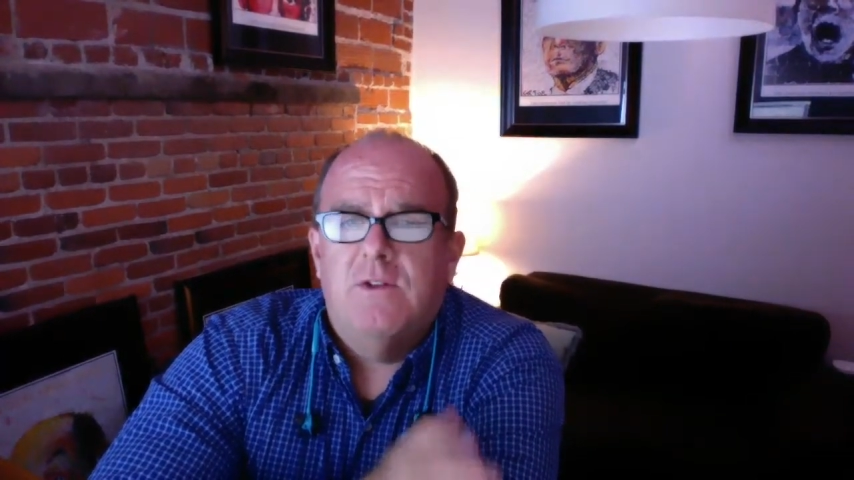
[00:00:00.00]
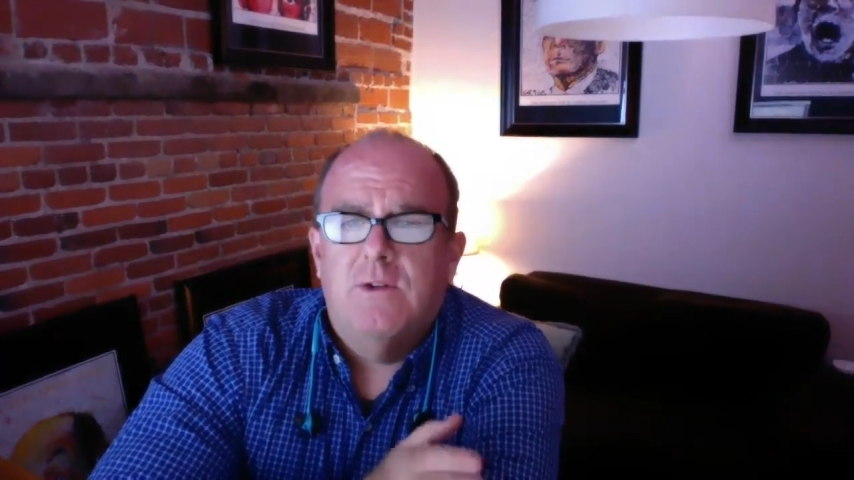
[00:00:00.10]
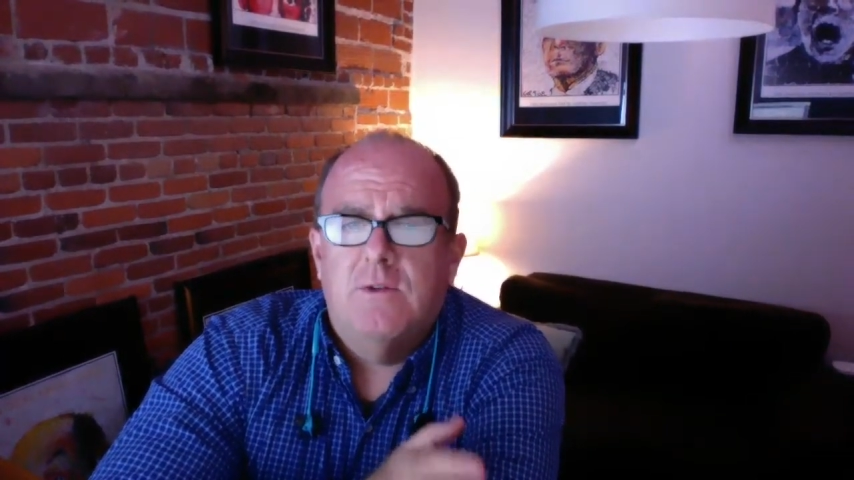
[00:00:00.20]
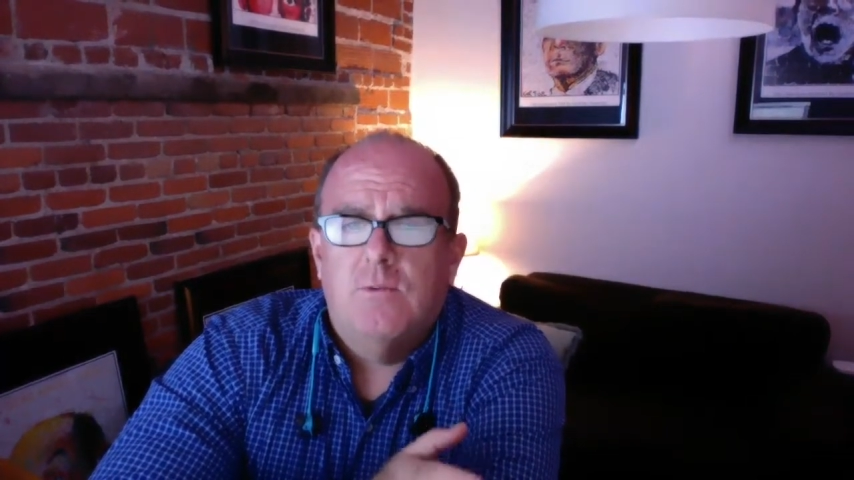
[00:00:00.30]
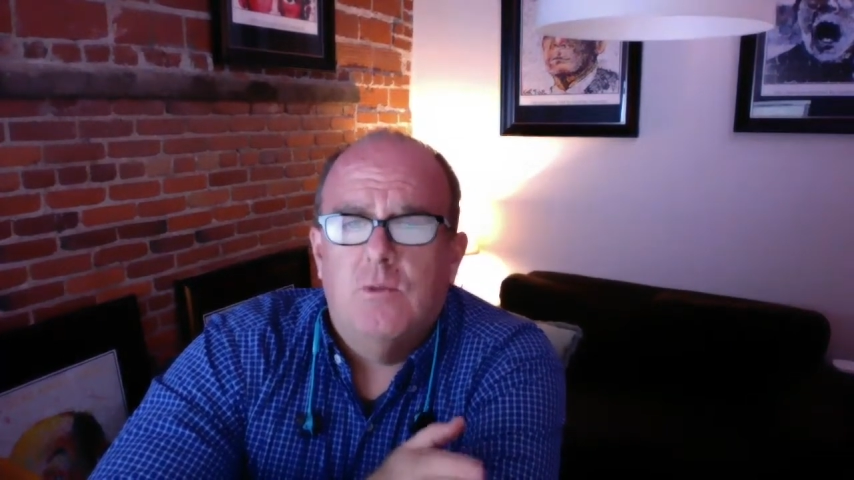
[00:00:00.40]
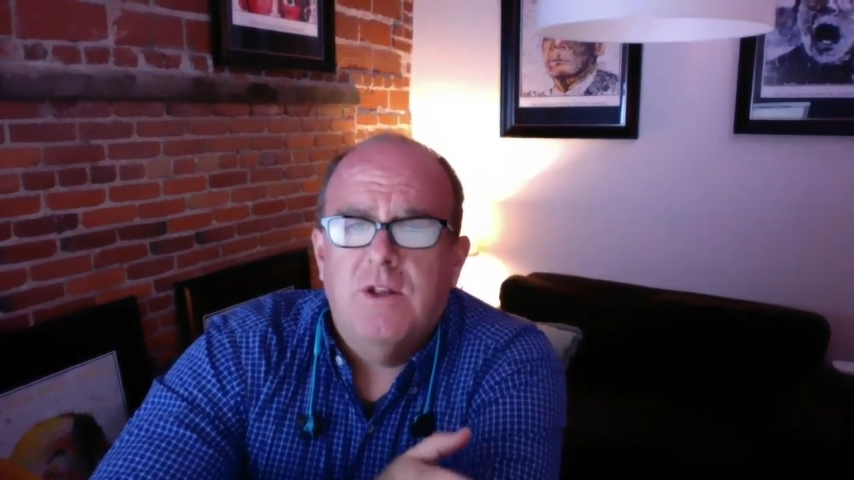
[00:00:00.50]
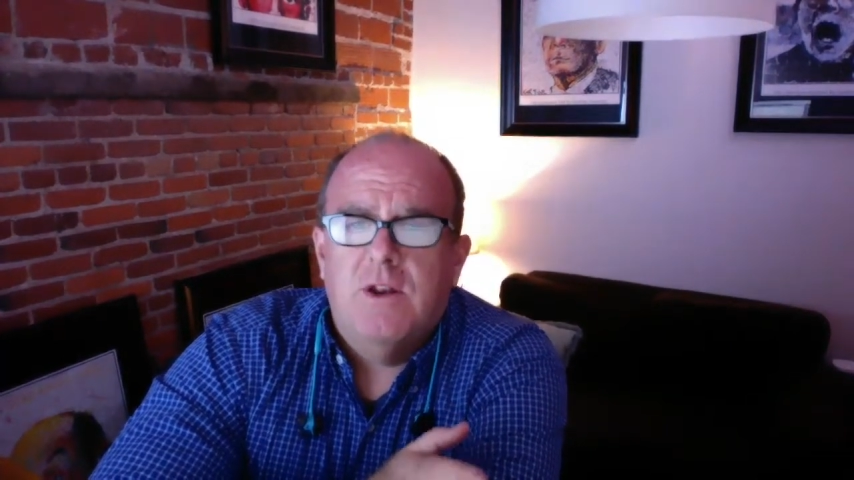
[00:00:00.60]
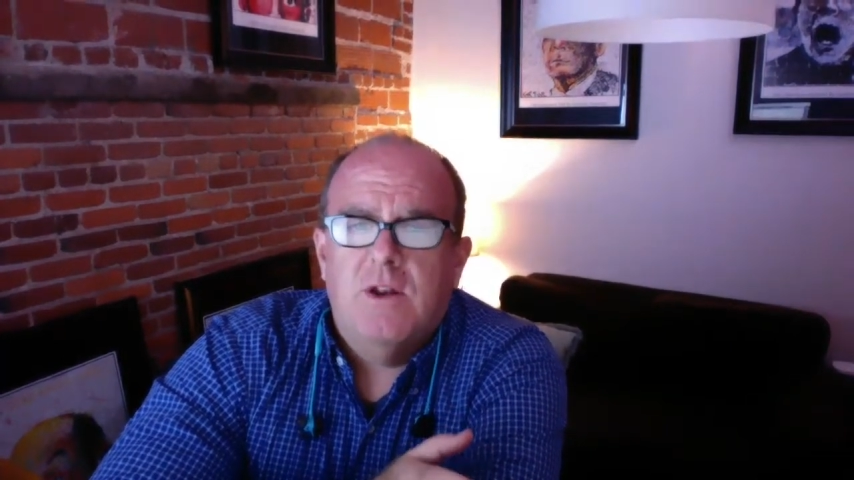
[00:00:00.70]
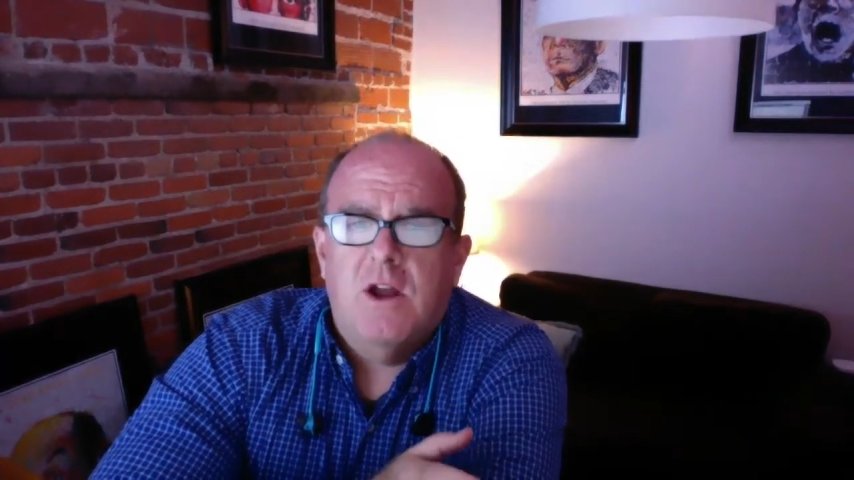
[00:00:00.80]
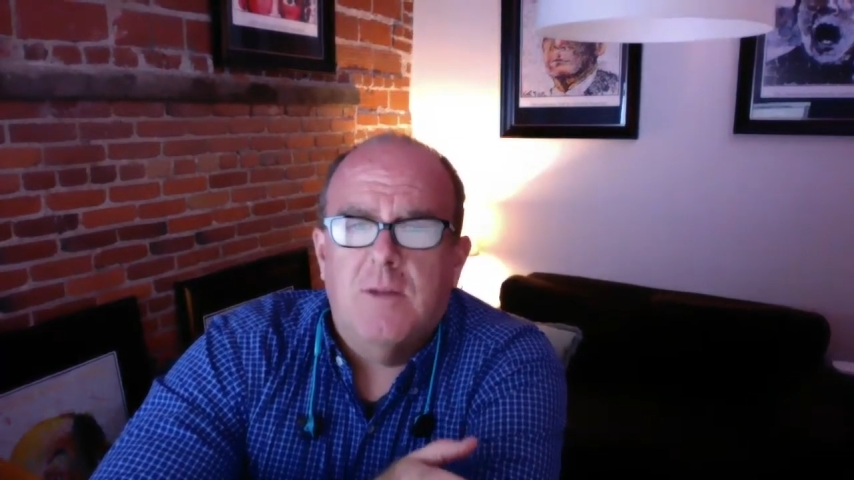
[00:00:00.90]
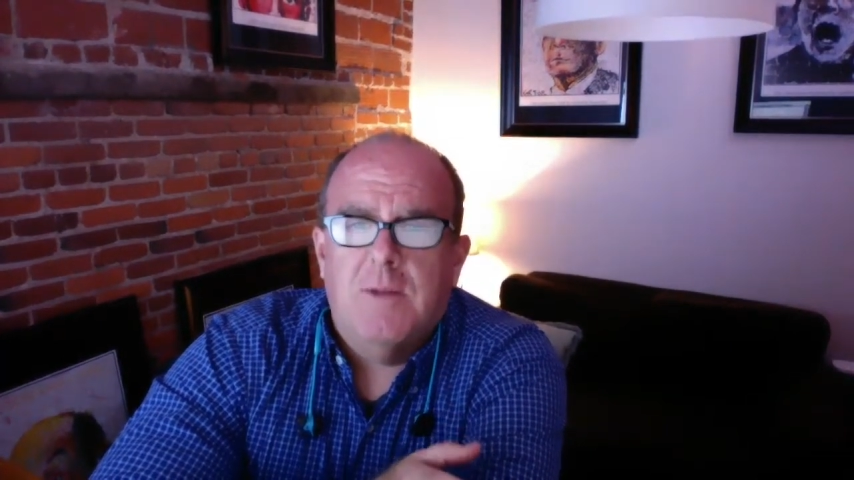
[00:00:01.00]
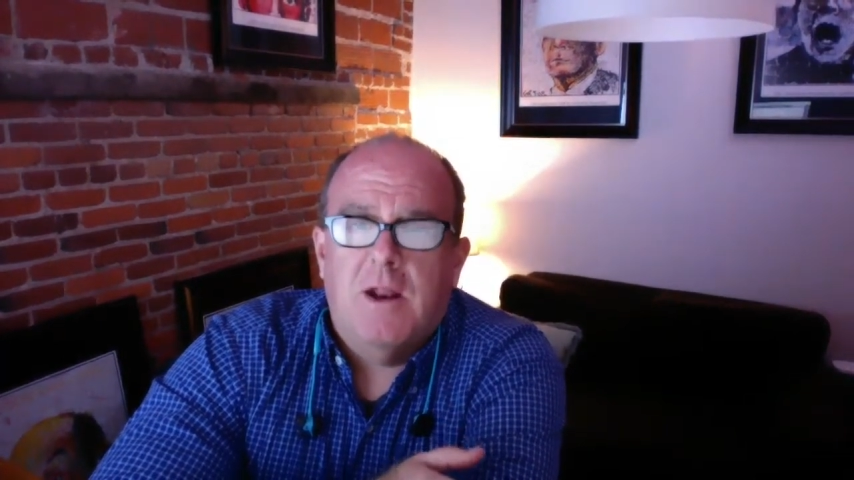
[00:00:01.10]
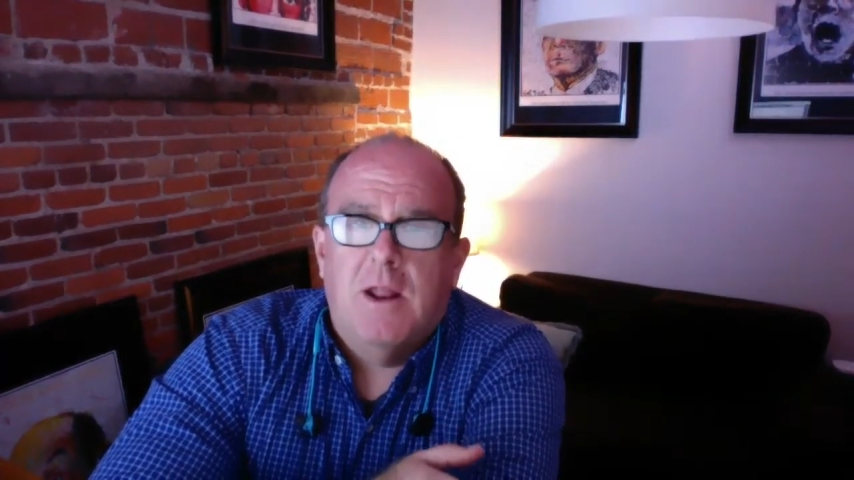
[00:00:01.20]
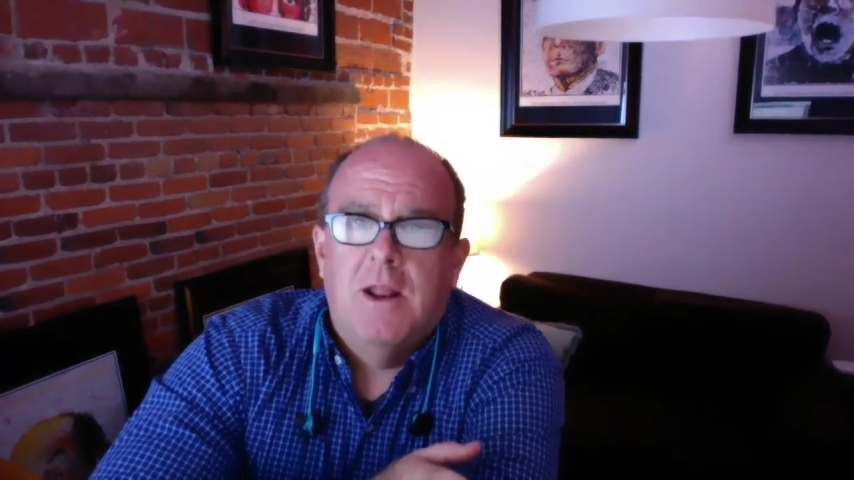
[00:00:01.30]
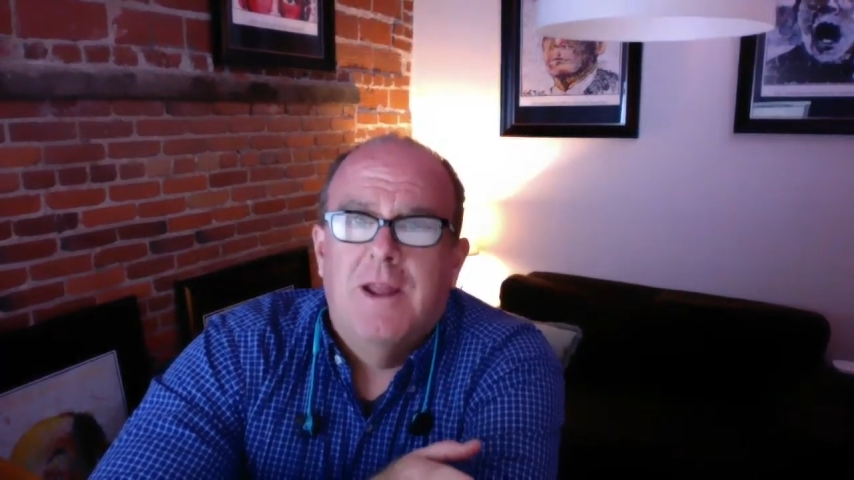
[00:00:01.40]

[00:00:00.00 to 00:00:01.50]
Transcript: just really to talk about it.